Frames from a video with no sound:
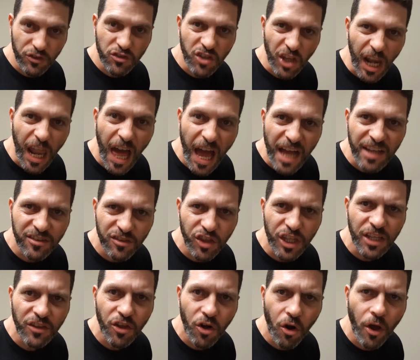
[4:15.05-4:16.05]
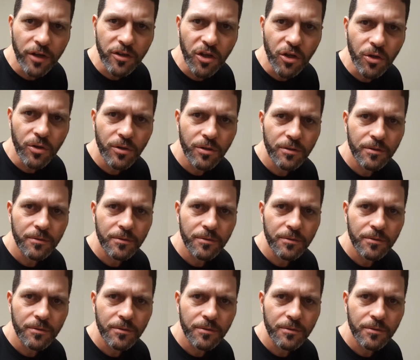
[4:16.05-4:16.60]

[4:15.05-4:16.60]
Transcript: it's the last thing that I do.